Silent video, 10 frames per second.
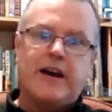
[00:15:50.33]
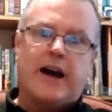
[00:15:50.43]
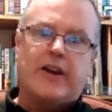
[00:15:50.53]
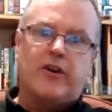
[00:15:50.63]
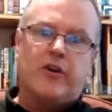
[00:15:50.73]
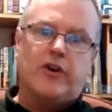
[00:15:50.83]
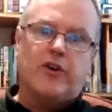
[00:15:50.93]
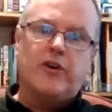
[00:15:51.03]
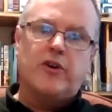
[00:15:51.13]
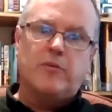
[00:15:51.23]
and
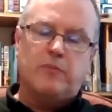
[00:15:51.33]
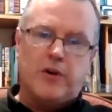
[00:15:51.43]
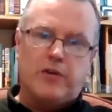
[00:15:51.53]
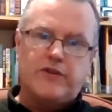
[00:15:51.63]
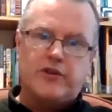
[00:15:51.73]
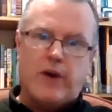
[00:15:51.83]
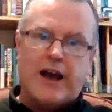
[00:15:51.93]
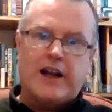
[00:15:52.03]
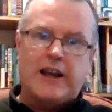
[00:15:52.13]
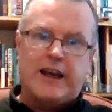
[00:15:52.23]
another moves
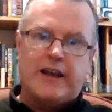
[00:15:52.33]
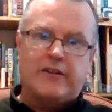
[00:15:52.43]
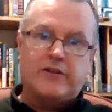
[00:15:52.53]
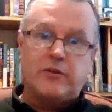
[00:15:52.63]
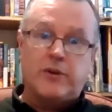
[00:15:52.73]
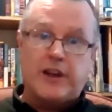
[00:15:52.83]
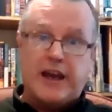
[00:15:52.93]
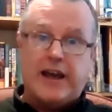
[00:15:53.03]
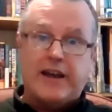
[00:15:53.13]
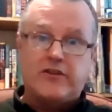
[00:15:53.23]
directly in to
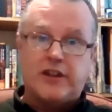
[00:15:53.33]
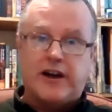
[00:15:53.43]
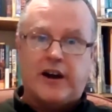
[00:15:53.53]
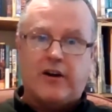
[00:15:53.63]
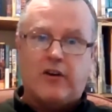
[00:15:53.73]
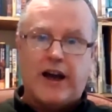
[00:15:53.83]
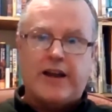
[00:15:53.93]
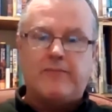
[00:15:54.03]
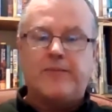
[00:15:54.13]
engage the IRA.